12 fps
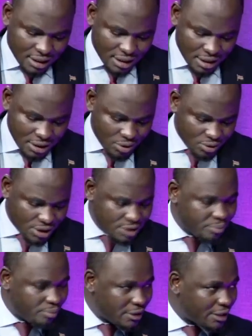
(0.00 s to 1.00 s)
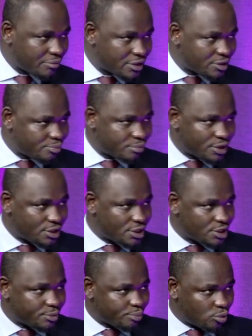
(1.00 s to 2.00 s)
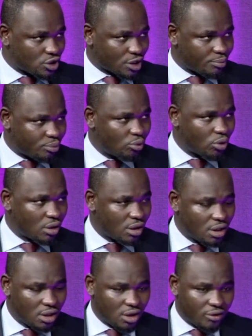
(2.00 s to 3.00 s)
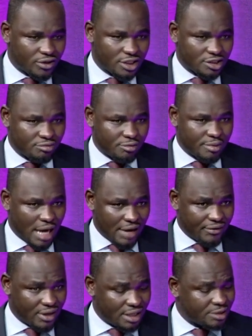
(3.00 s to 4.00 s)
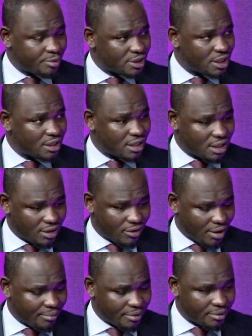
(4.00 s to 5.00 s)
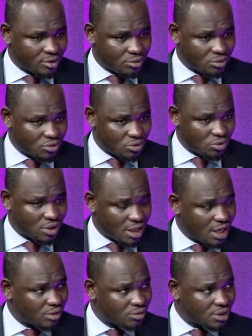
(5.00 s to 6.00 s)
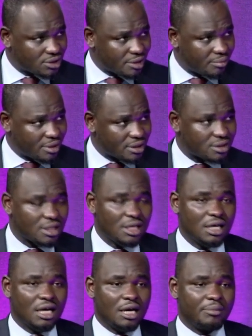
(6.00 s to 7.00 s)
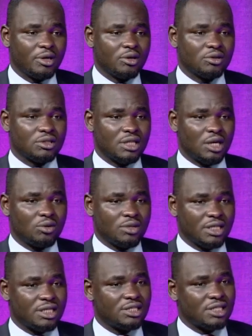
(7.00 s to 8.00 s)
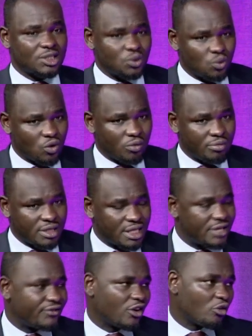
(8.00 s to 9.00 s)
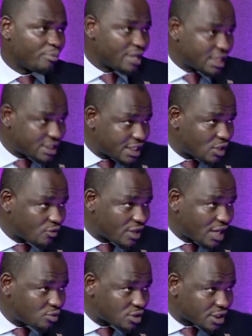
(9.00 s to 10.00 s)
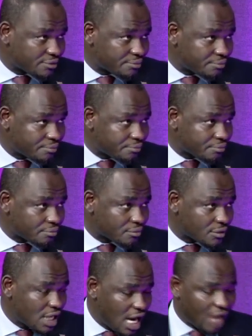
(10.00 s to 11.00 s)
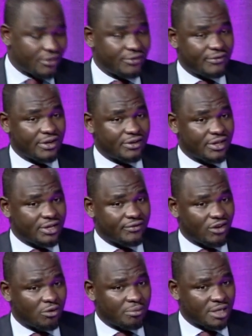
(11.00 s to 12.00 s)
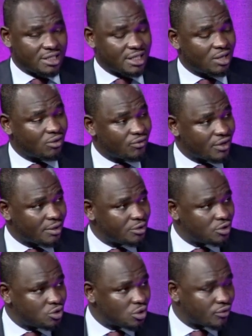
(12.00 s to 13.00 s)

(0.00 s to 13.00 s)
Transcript: this push and pull over this BBI, especially now coming to the county assemblies, because now the discussion will be the development agenda of the county. Yeah. And the development agenda of the